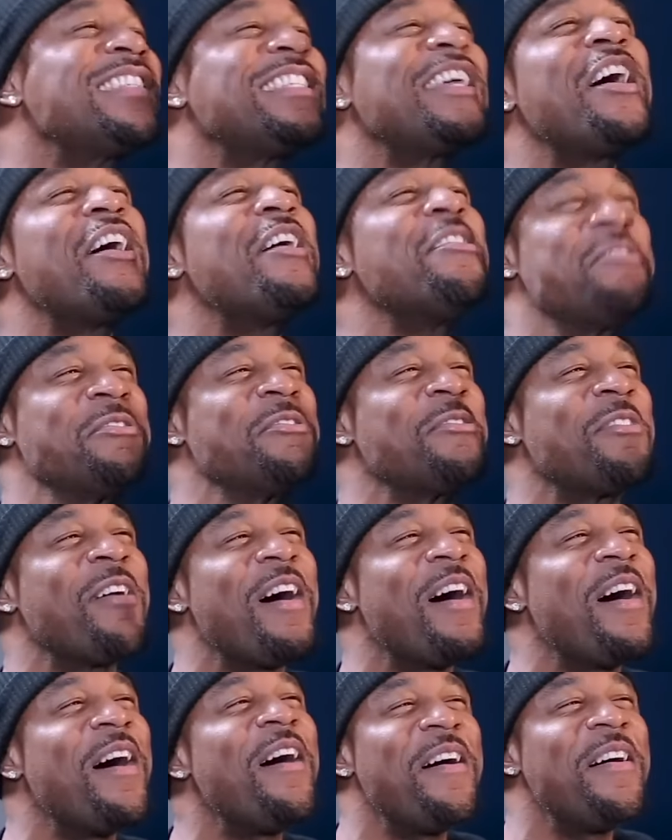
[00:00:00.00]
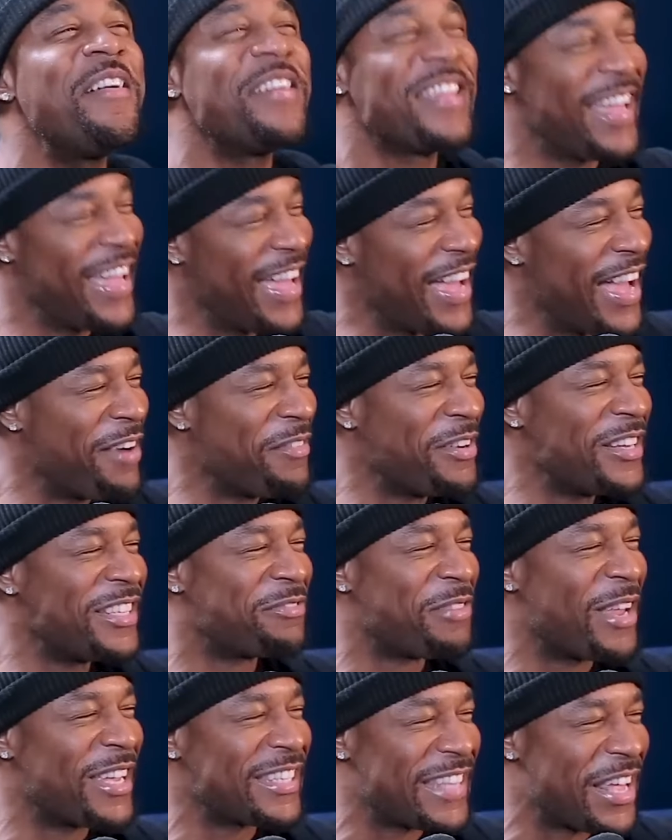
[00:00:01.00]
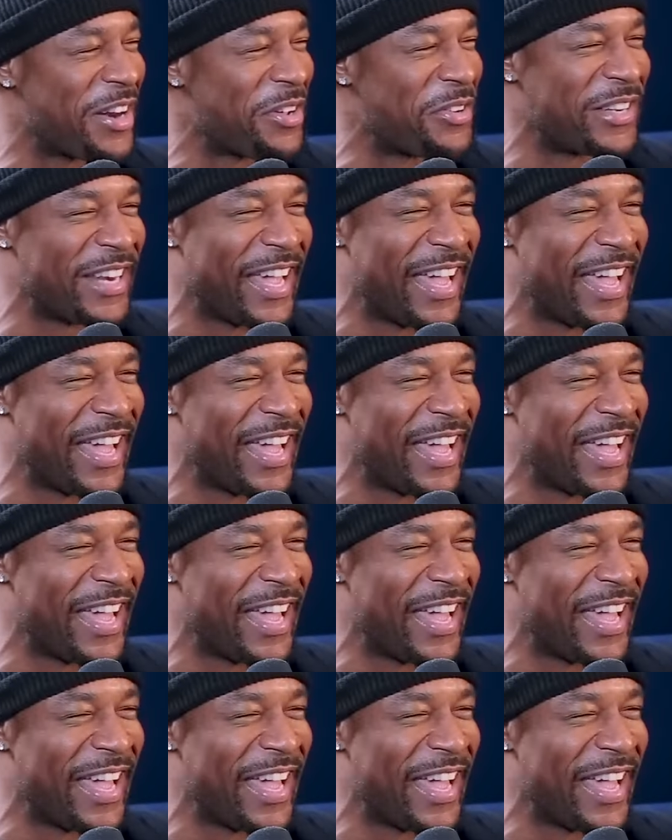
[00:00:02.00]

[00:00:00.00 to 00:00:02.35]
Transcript: so wrong. Yeah, yep. we placed that on